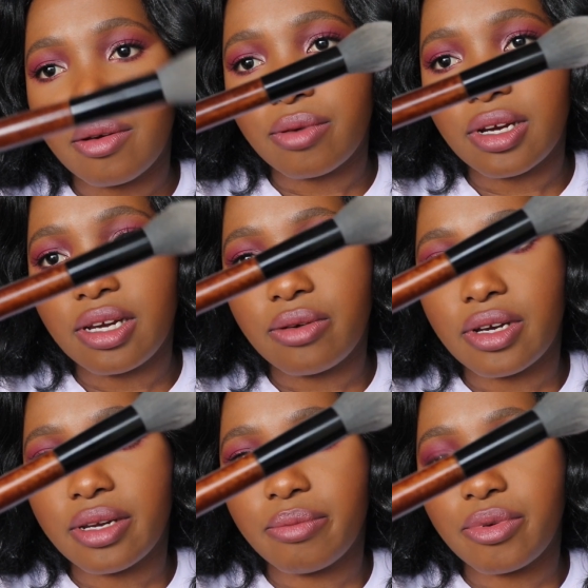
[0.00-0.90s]
Really,
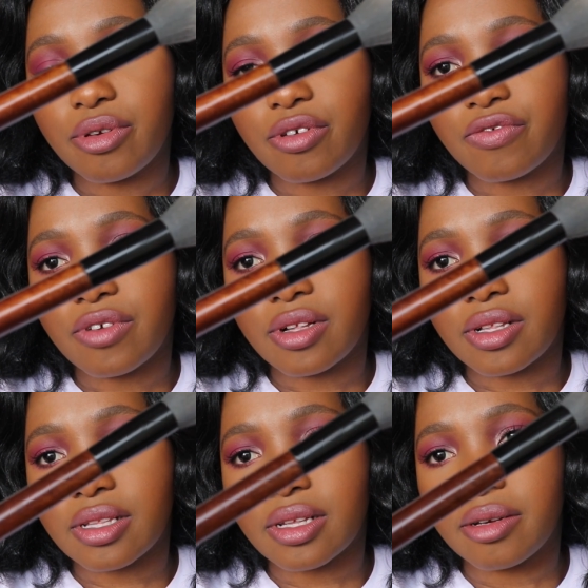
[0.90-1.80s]
really
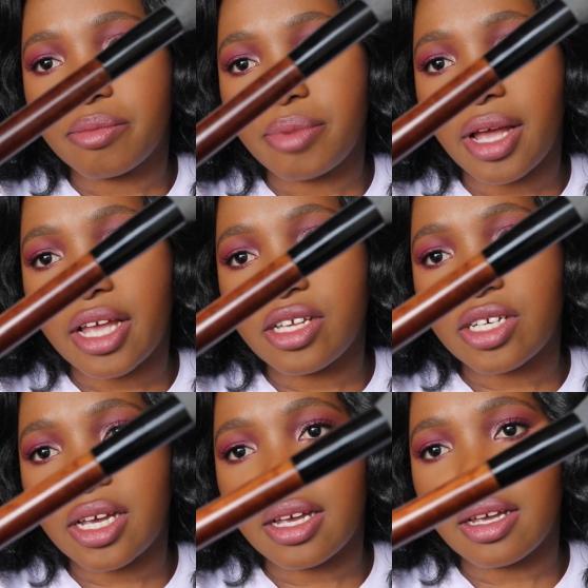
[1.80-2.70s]
beautiful
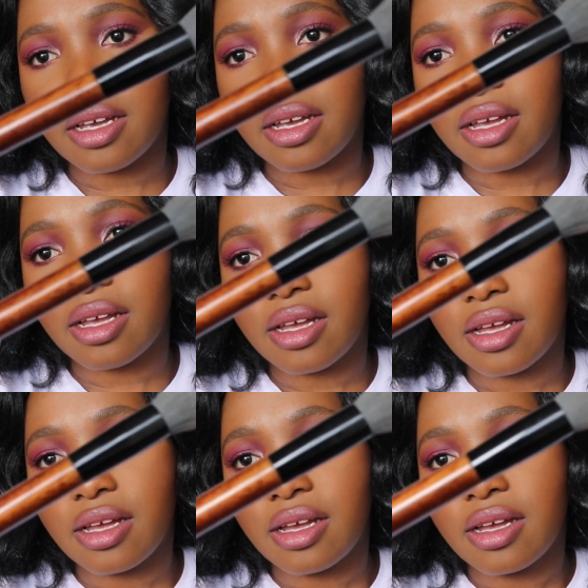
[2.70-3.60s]
packaging,
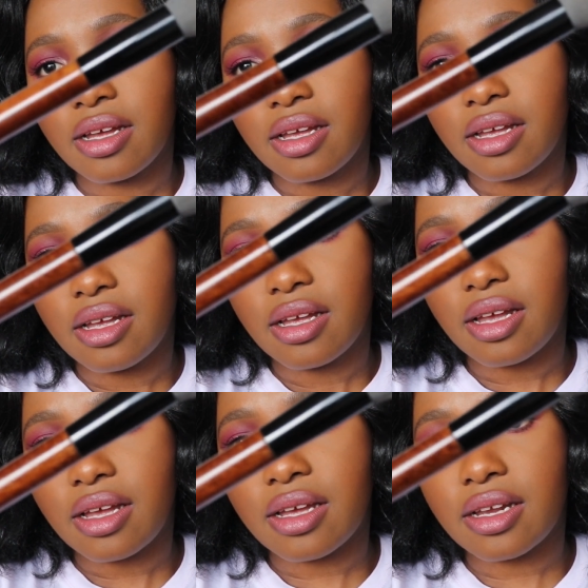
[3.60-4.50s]

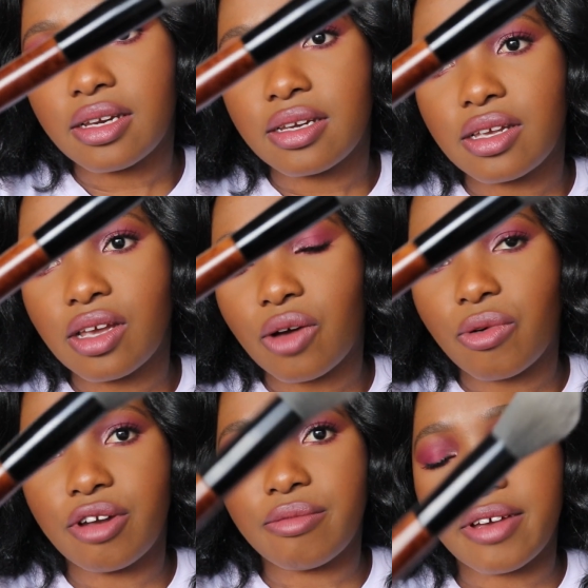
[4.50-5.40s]
and yeah,
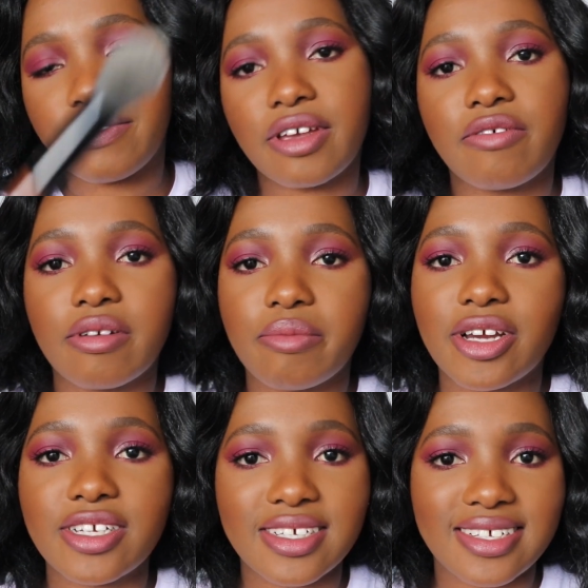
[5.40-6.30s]
one of my favorite
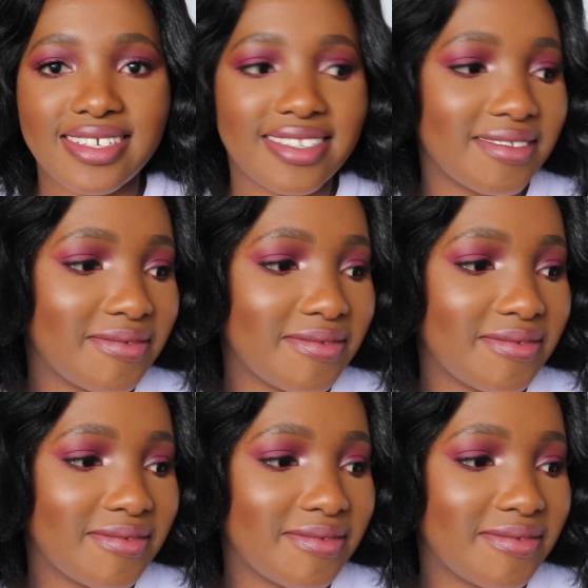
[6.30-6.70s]
brushes.